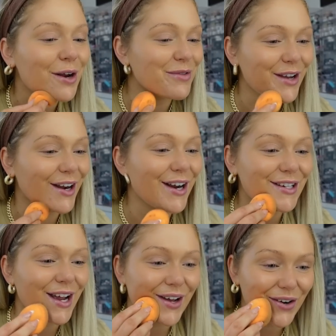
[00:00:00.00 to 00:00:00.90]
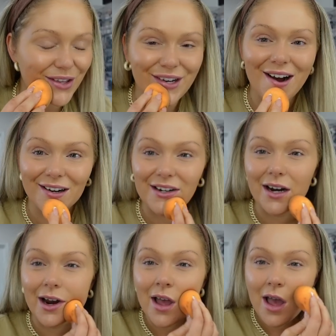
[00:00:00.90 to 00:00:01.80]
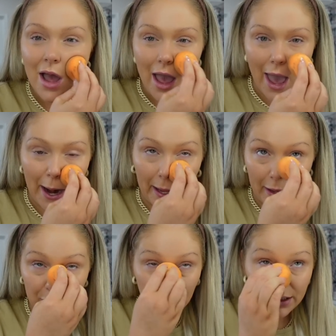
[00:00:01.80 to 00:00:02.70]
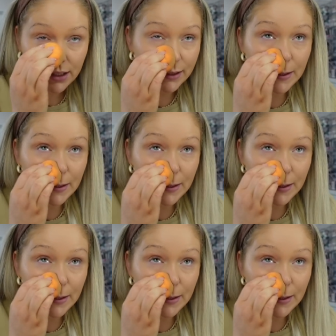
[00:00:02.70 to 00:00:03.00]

up the courage. I go to the doctor and I get the blood test